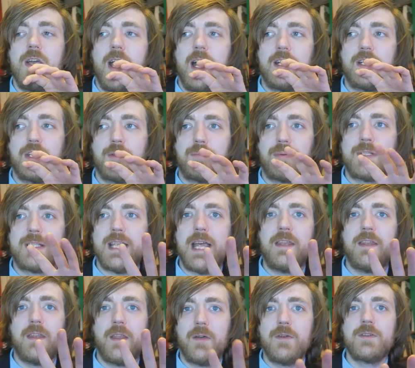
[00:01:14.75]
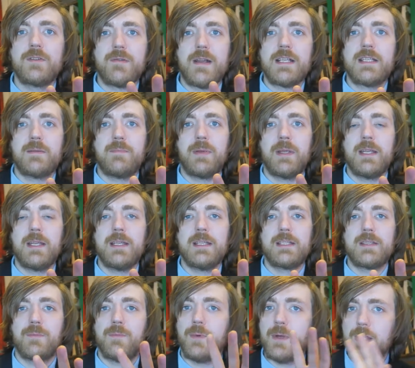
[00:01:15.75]
and she present those
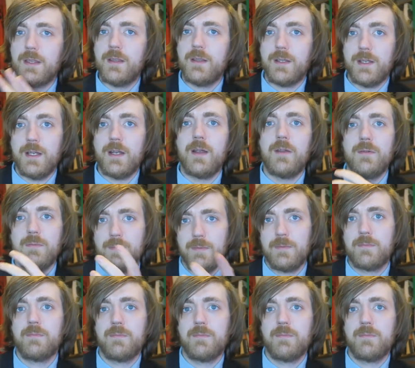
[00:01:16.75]
recipes with you know